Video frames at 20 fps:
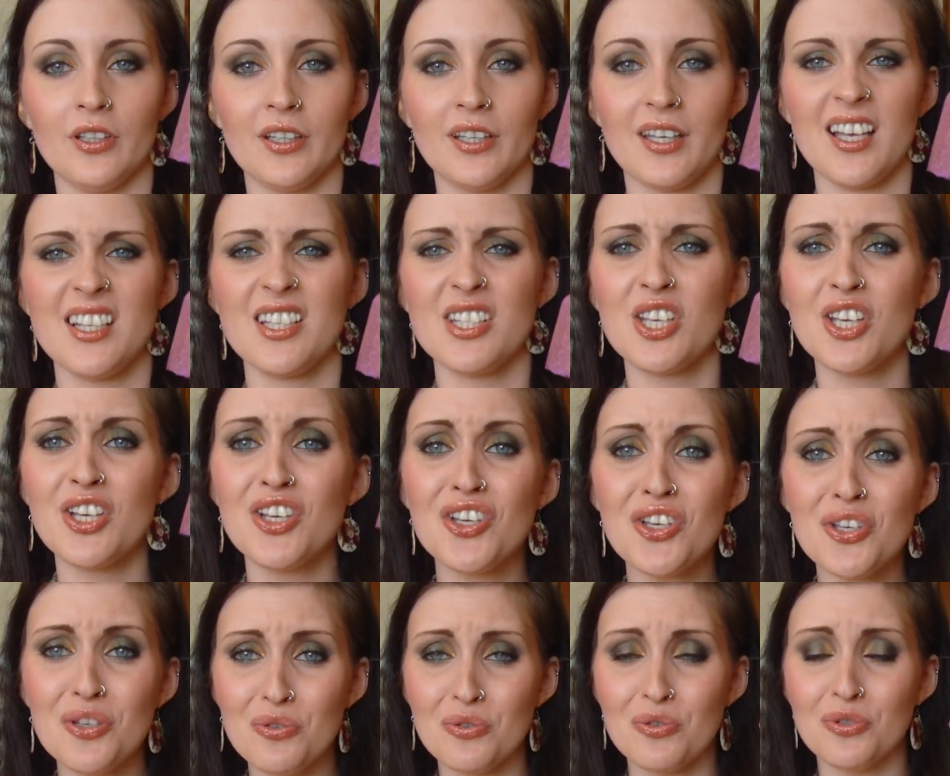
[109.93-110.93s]
Like, it's
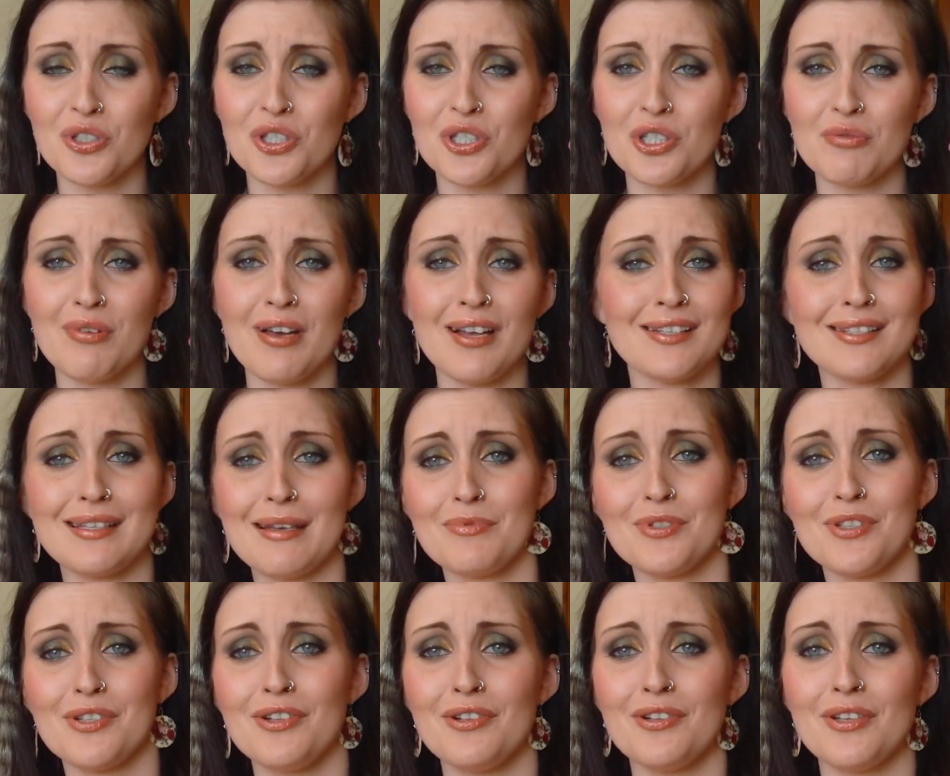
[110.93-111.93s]
huge as well. It's
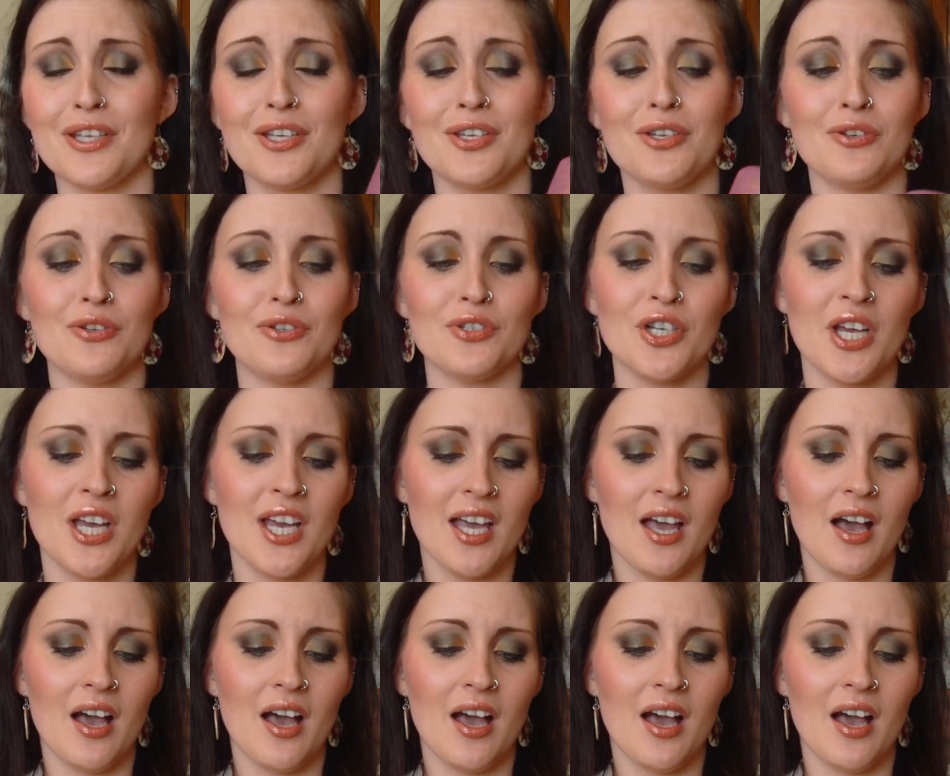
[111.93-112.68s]
absolutely huge.